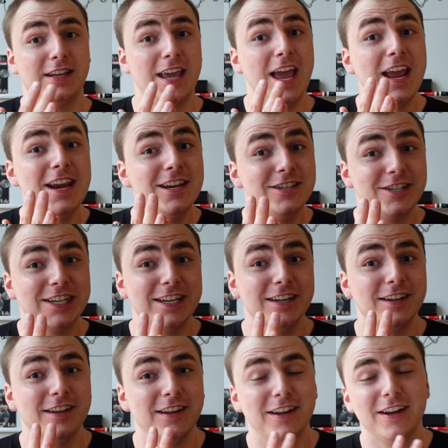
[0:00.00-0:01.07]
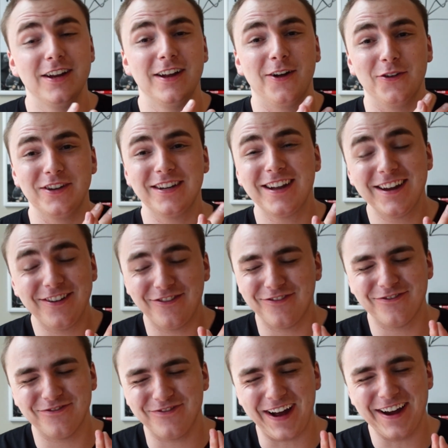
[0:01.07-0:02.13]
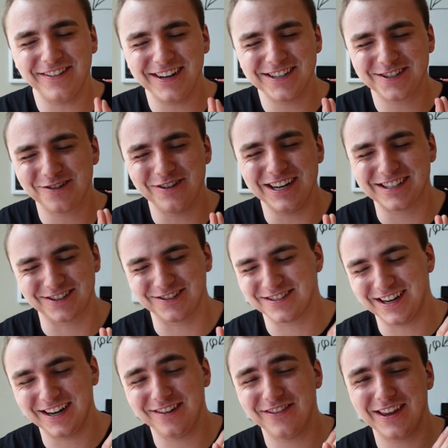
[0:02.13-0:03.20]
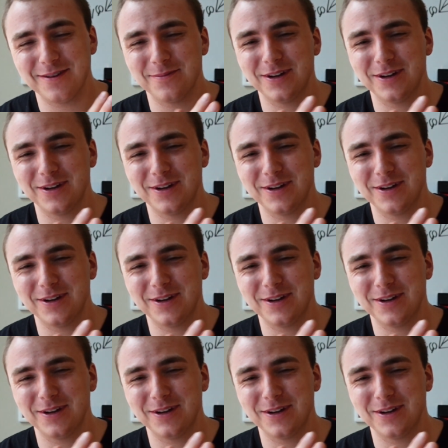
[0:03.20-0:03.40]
occasion, only like five days a week so it's not even that